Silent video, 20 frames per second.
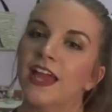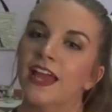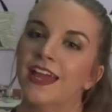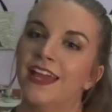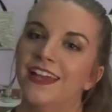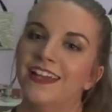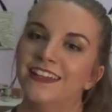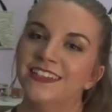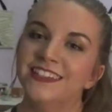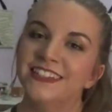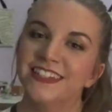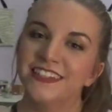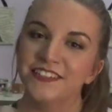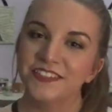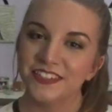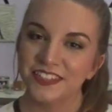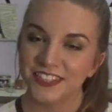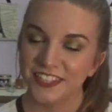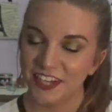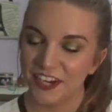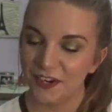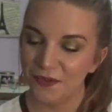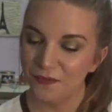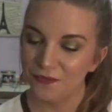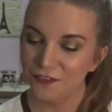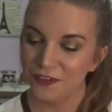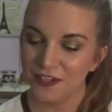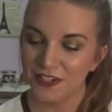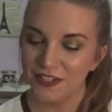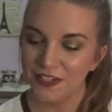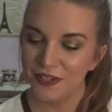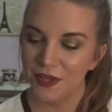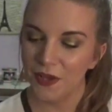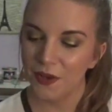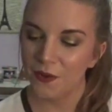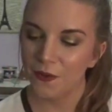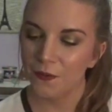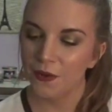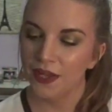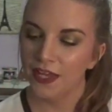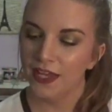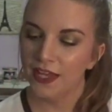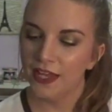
and it was time for it to go.